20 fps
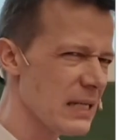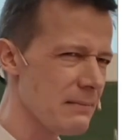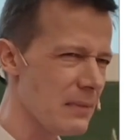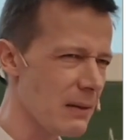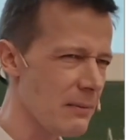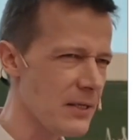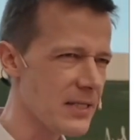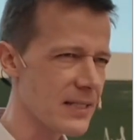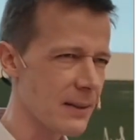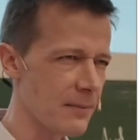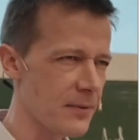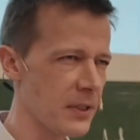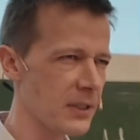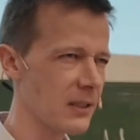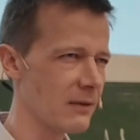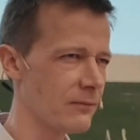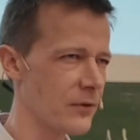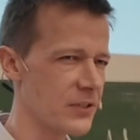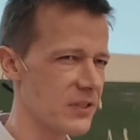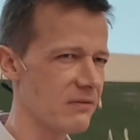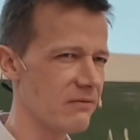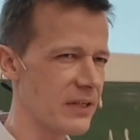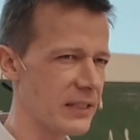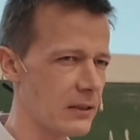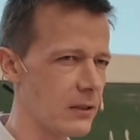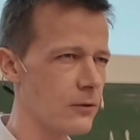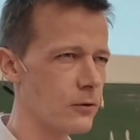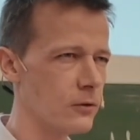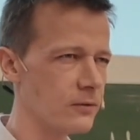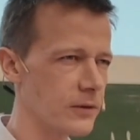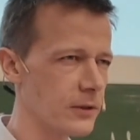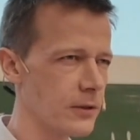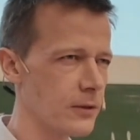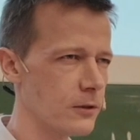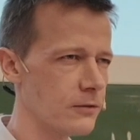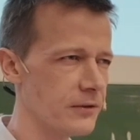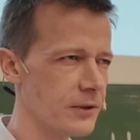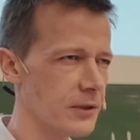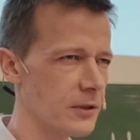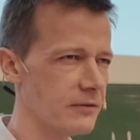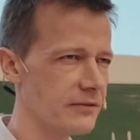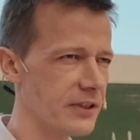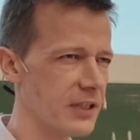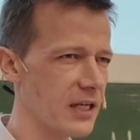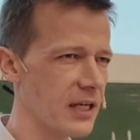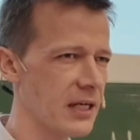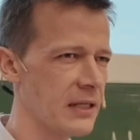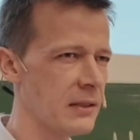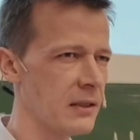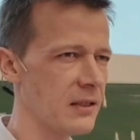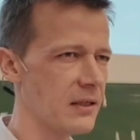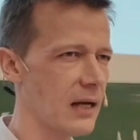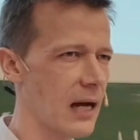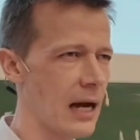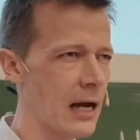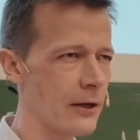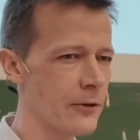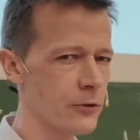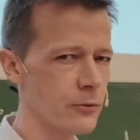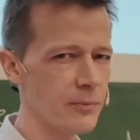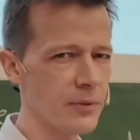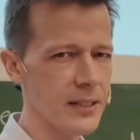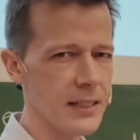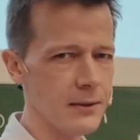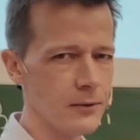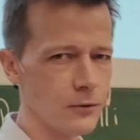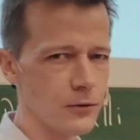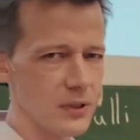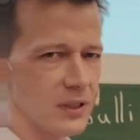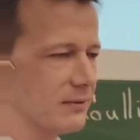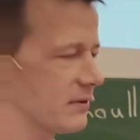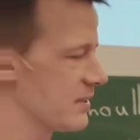maybe something that was invented over and over and over again, and arguably you could even